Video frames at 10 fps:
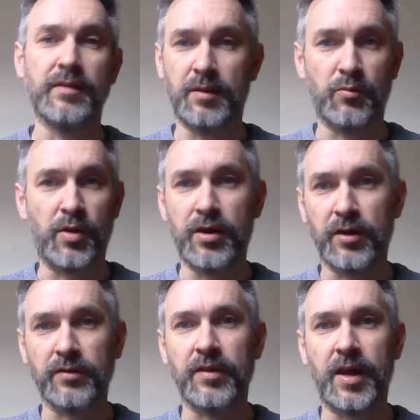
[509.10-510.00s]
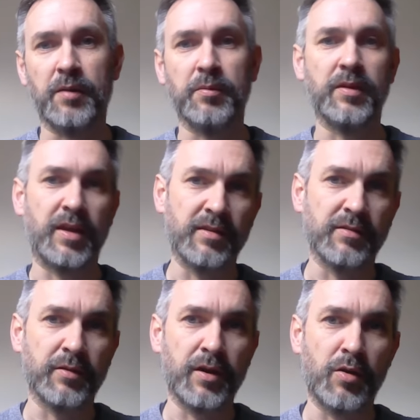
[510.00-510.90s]
we're not there, but the
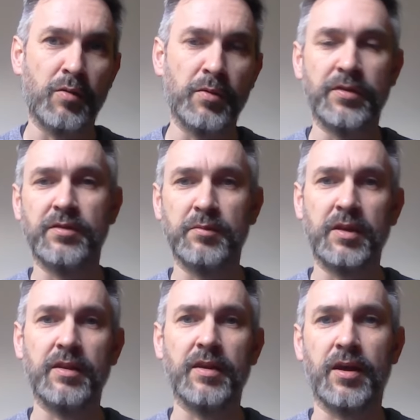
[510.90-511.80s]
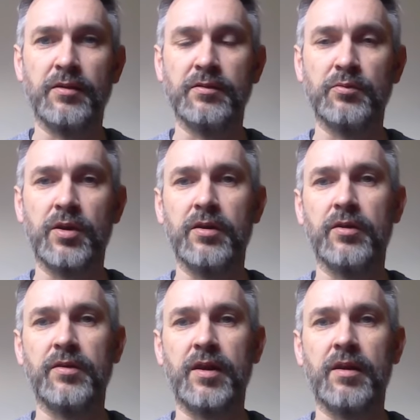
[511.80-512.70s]
kids are at home and somebody in the house and we're
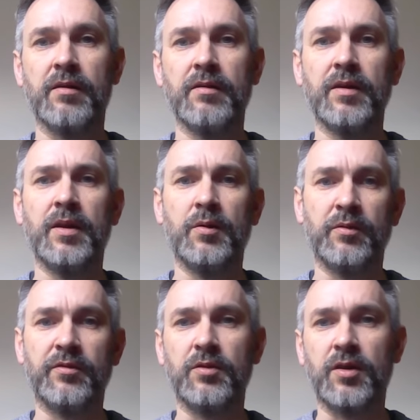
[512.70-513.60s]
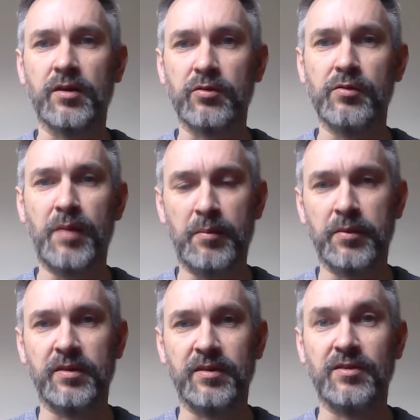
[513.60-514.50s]
not there, we've got to
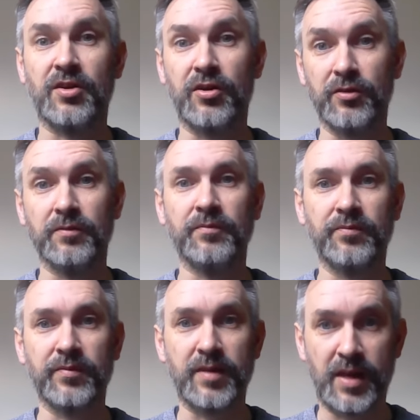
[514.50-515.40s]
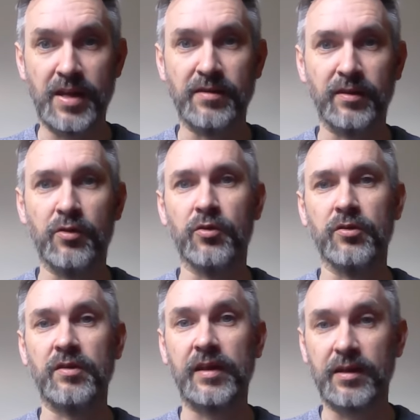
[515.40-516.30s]
remember to turn the heating on or
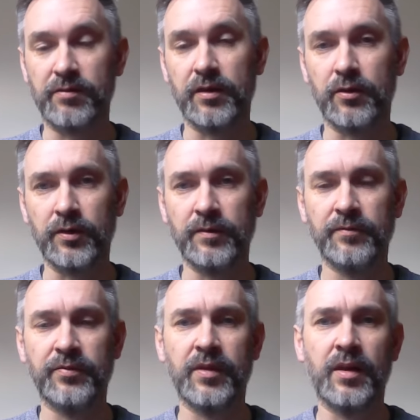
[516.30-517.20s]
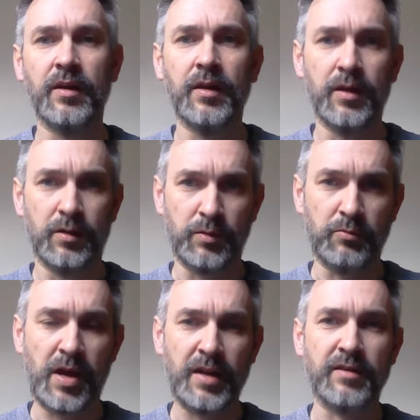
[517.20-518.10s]
to leave it on. We
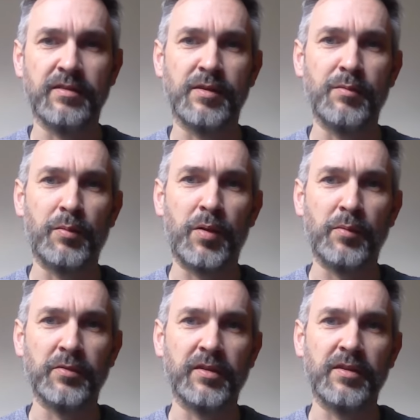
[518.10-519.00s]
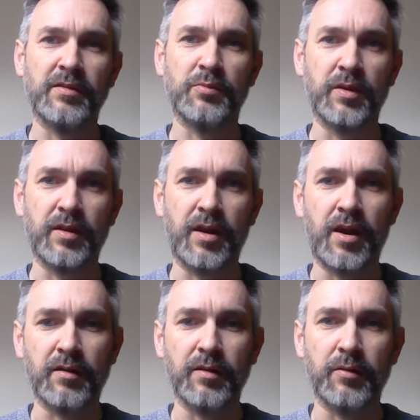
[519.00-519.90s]
ran into similar problems like this with
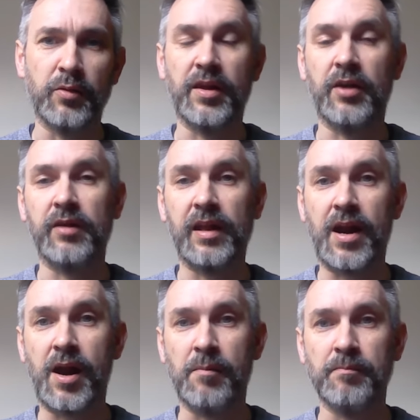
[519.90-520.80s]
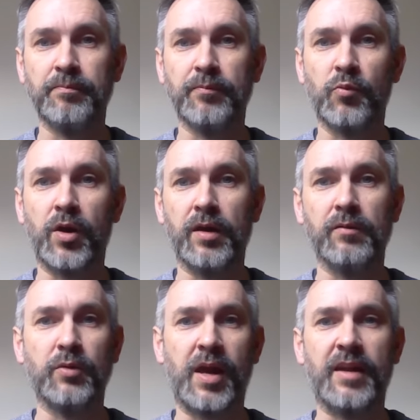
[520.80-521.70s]
our alarm
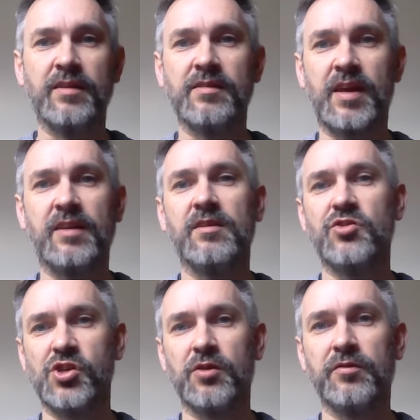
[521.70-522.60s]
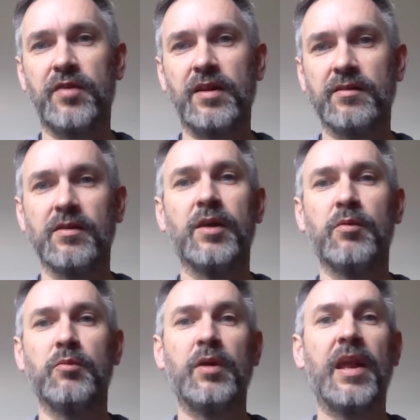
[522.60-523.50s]
when we had it set to geofence, so that
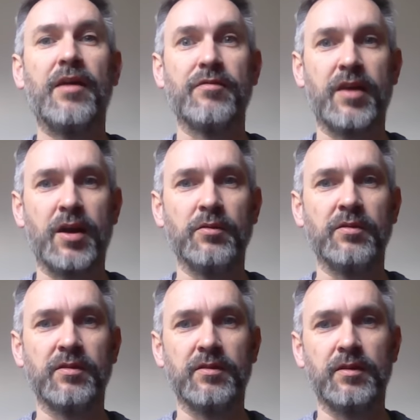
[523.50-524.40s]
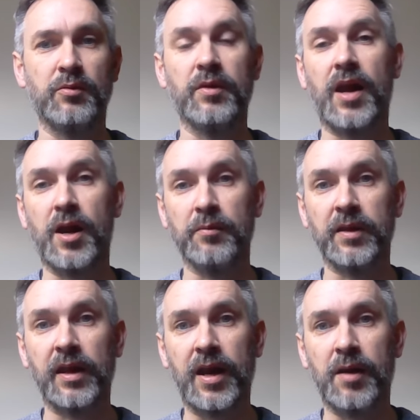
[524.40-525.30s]
when we left the house, it would arm
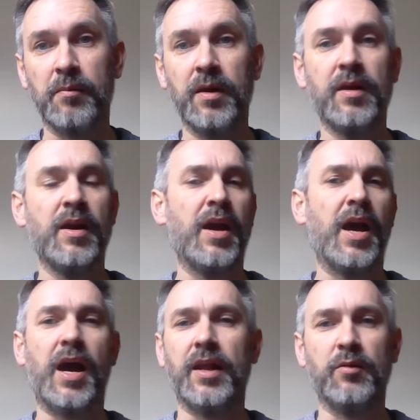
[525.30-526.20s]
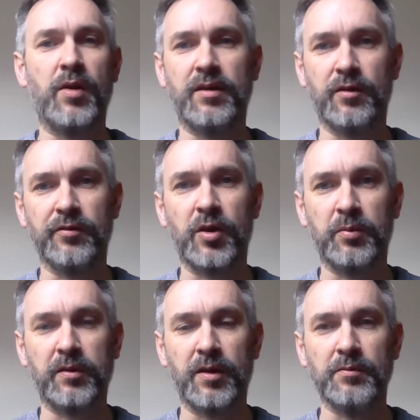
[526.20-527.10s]
the alarm, and it went off a
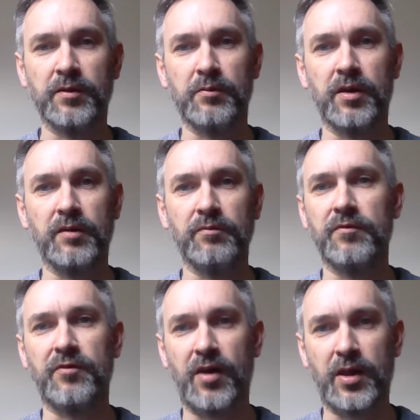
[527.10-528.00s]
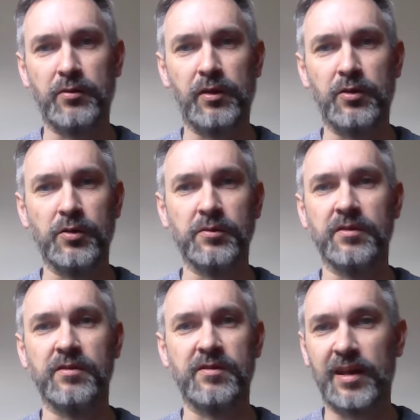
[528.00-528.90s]
couple of times on my father-in-law, who was
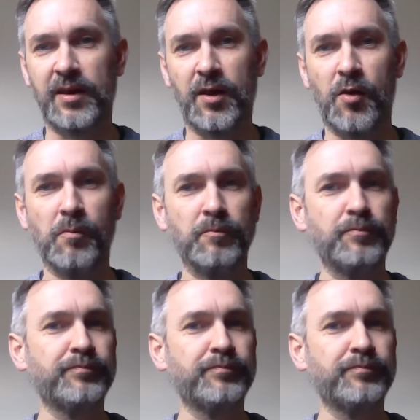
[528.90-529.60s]
still at home